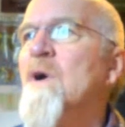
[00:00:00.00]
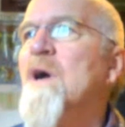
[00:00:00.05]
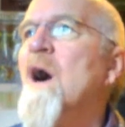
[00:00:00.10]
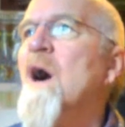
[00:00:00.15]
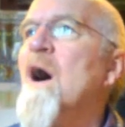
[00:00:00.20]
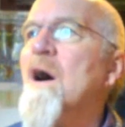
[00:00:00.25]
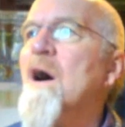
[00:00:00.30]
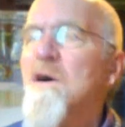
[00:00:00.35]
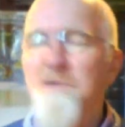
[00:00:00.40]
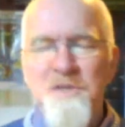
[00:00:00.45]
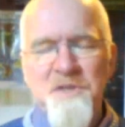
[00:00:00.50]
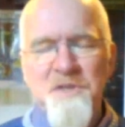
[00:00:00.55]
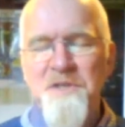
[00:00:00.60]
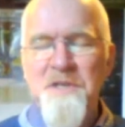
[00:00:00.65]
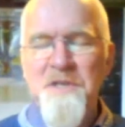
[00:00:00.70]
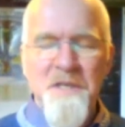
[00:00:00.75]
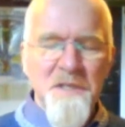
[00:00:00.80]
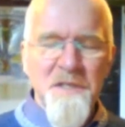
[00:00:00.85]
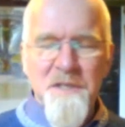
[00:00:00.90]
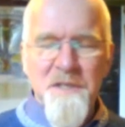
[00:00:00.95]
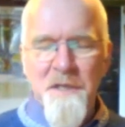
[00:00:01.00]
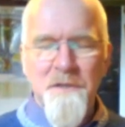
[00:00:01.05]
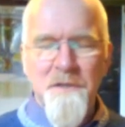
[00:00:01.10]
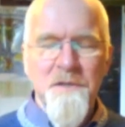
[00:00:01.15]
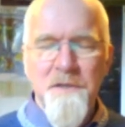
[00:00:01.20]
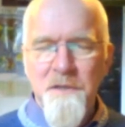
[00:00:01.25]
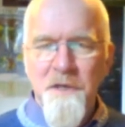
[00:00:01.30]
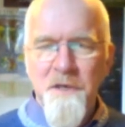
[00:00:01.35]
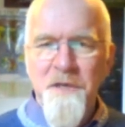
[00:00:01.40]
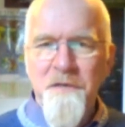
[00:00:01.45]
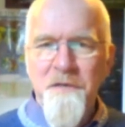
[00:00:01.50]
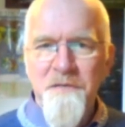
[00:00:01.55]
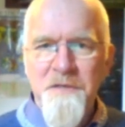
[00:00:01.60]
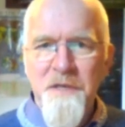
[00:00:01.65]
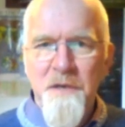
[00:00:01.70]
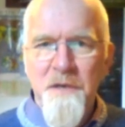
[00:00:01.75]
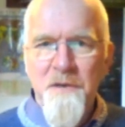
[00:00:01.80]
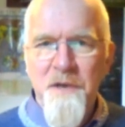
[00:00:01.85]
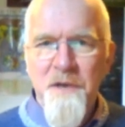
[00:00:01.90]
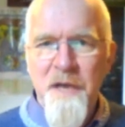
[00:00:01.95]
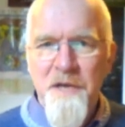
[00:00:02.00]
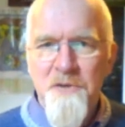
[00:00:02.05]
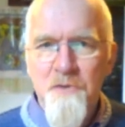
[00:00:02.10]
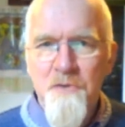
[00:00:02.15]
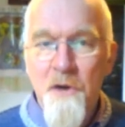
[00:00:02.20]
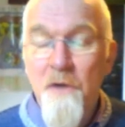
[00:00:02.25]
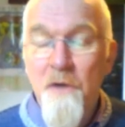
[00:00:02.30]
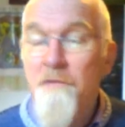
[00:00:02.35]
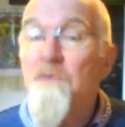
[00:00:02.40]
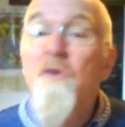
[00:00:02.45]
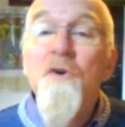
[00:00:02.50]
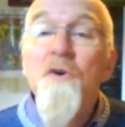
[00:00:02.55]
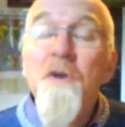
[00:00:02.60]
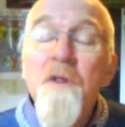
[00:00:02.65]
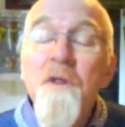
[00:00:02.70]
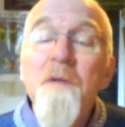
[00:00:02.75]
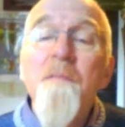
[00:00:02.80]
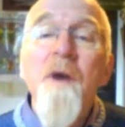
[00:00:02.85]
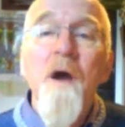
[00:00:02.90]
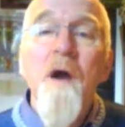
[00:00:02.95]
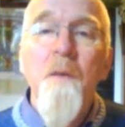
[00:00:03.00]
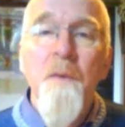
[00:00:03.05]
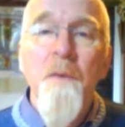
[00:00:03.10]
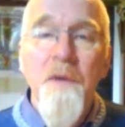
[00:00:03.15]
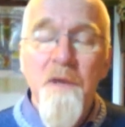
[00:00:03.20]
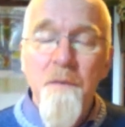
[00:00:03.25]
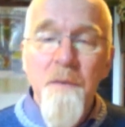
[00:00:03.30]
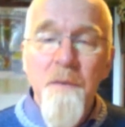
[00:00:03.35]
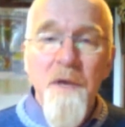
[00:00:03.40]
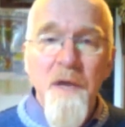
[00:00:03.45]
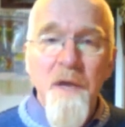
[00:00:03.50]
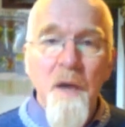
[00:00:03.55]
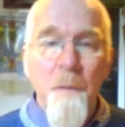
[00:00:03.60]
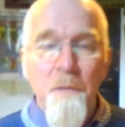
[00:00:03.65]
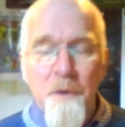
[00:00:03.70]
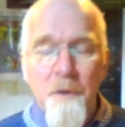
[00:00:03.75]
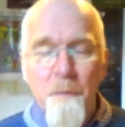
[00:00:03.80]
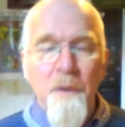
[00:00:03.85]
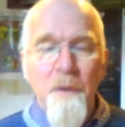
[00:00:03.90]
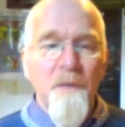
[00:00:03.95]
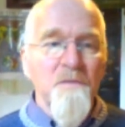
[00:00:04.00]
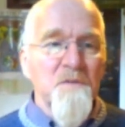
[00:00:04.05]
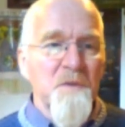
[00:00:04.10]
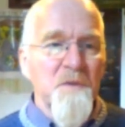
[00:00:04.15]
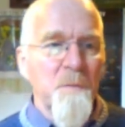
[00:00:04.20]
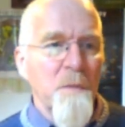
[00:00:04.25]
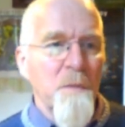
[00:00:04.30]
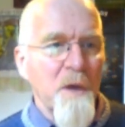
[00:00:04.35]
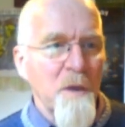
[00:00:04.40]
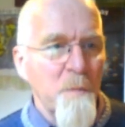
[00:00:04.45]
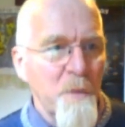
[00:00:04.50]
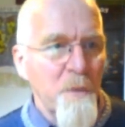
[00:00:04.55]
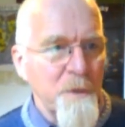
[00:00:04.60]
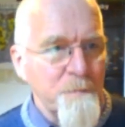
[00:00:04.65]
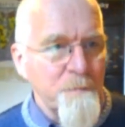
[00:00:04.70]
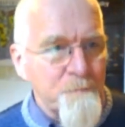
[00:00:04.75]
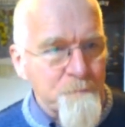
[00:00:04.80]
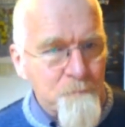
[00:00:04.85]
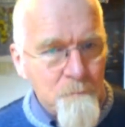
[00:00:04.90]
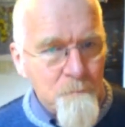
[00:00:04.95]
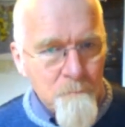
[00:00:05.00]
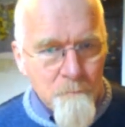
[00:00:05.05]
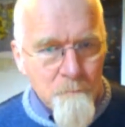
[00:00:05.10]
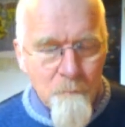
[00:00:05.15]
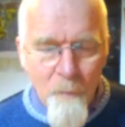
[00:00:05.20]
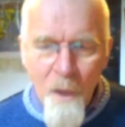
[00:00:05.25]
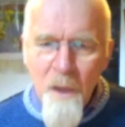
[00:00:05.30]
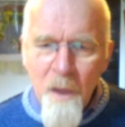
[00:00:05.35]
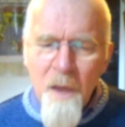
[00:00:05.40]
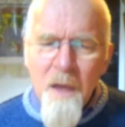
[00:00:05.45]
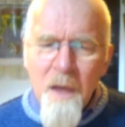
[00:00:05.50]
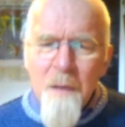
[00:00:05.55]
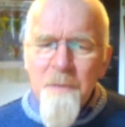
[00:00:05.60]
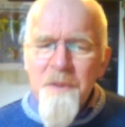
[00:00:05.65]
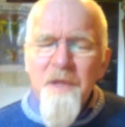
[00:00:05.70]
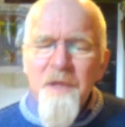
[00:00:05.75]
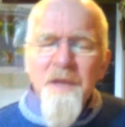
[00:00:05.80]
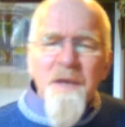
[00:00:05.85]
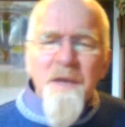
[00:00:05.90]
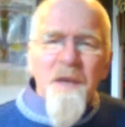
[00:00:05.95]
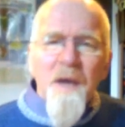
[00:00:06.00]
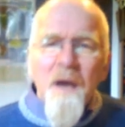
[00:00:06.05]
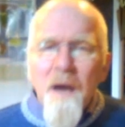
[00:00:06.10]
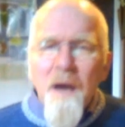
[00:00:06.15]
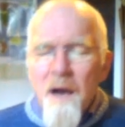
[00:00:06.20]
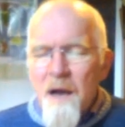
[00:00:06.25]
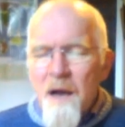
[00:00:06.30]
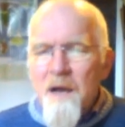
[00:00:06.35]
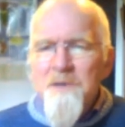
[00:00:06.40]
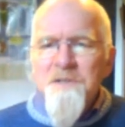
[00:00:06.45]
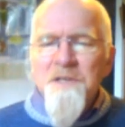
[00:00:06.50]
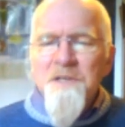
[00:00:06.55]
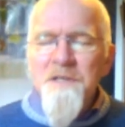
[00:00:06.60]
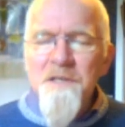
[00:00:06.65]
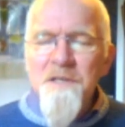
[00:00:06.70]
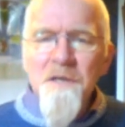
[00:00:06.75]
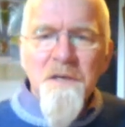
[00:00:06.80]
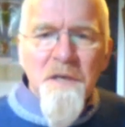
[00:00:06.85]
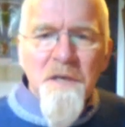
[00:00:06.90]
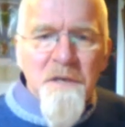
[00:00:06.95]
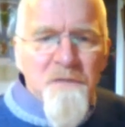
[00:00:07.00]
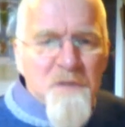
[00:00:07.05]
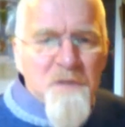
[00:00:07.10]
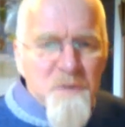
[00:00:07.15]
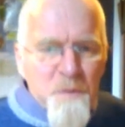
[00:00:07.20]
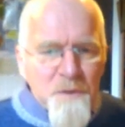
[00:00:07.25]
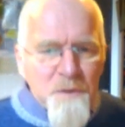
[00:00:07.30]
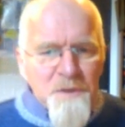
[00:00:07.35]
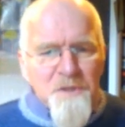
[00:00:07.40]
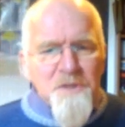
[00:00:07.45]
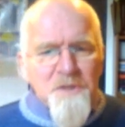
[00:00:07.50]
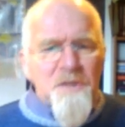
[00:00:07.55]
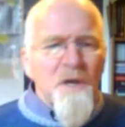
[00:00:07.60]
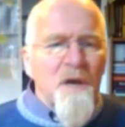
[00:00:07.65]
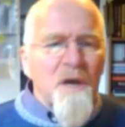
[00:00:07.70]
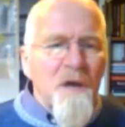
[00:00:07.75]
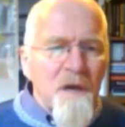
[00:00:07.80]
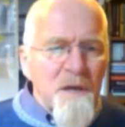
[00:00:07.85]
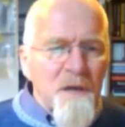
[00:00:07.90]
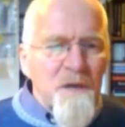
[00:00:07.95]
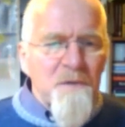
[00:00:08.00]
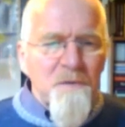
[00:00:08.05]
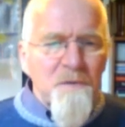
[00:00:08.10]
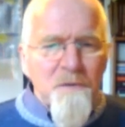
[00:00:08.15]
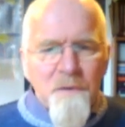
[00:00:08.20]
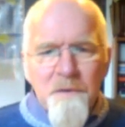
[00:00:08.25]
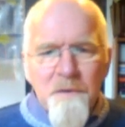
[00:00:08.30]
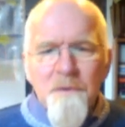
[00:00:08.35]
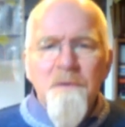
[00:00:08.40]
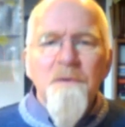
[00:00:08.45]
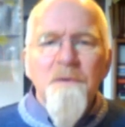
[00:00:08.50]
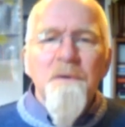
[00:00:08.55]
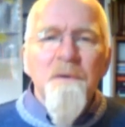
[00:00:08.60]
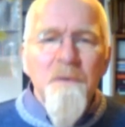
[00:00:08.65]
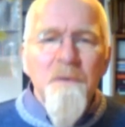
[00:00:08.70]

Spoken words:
cars does each sun sign of a zodiac drive. Not at the moment. Give me a couple of months and maybe. But then I was just looking at this morning's chart and I thought,